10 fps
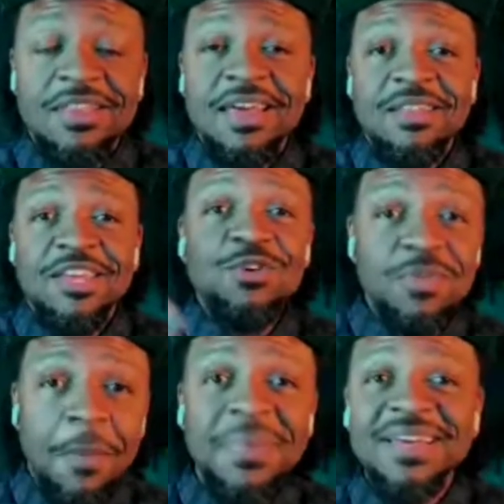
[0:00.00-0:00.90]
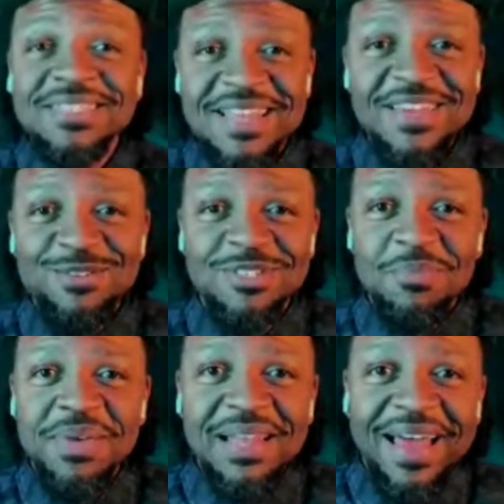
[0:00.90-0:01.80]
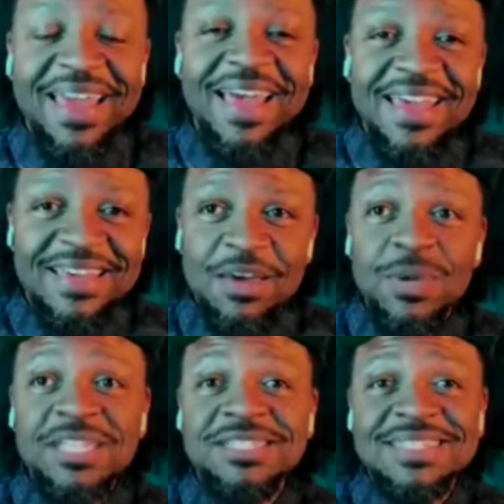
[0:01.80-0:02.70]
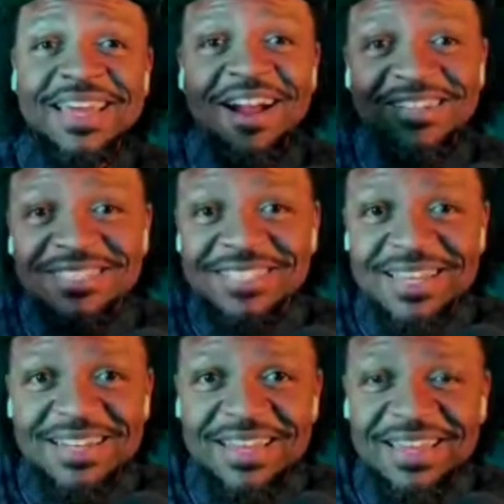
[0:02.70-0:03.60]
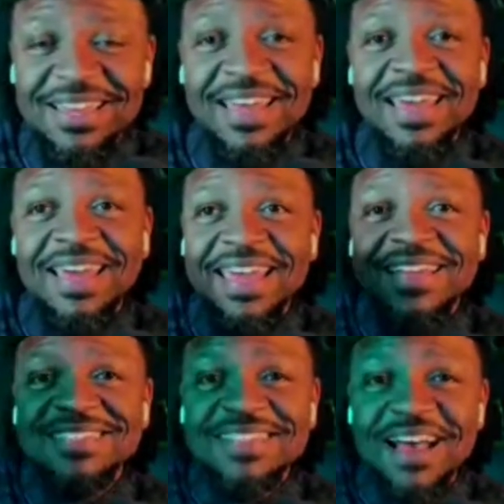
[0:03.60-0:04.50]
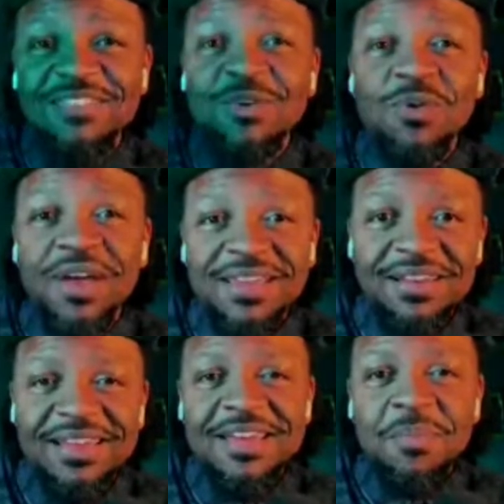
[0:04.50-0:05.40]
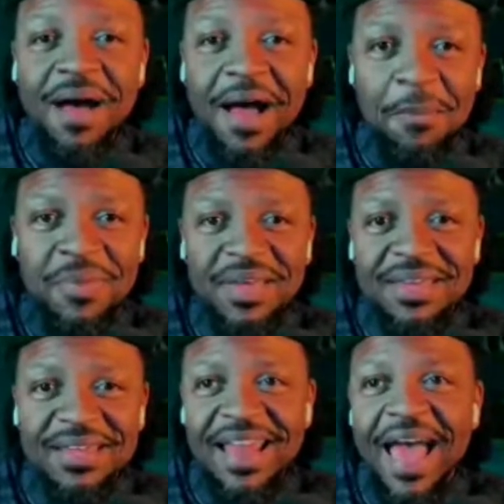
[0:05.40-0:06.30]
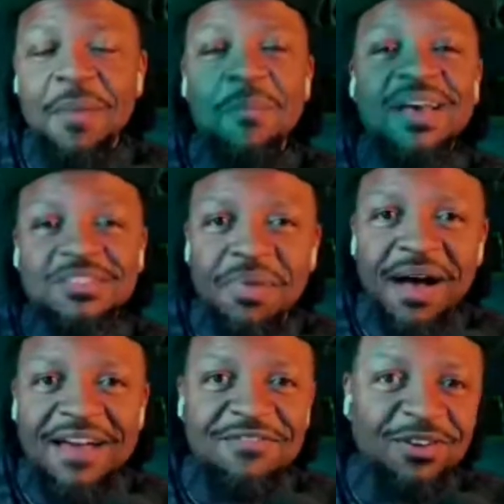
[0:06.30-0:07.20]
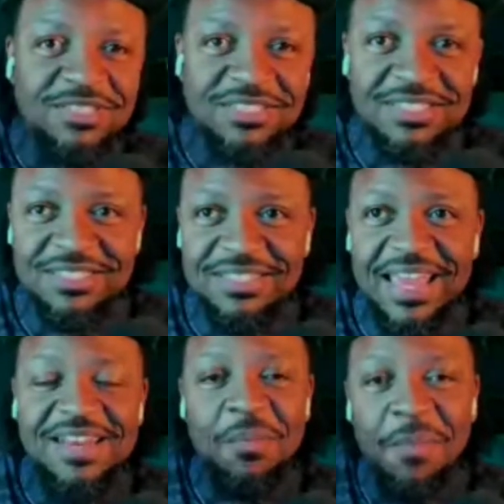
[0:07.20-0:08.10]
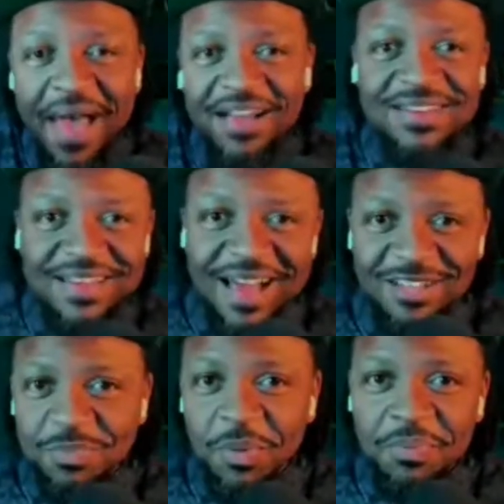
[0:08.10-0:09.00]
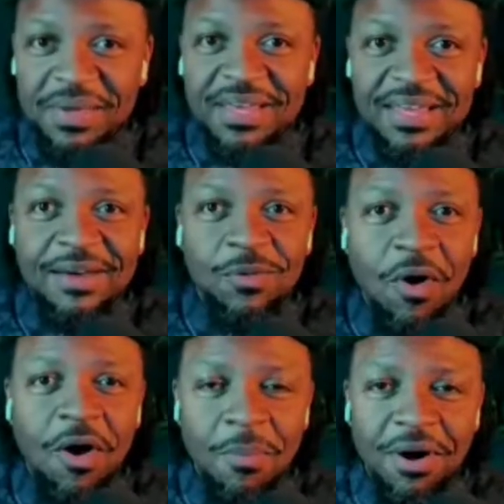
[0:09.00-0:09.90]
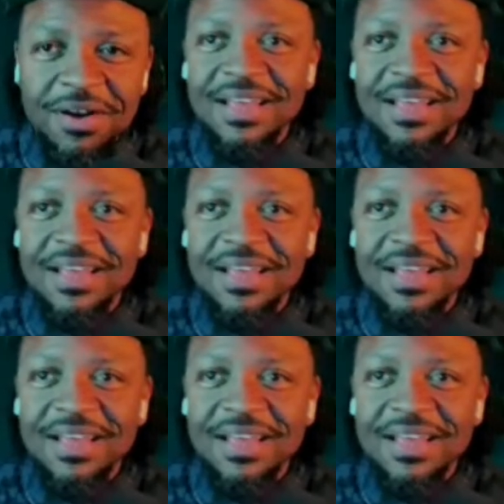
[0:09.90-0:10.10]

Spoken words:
the biggest thing used to be like, hey, can we just get our CD inside the regular hip hop bin at Best Buy versus in the back of the gospel bin at Walmart?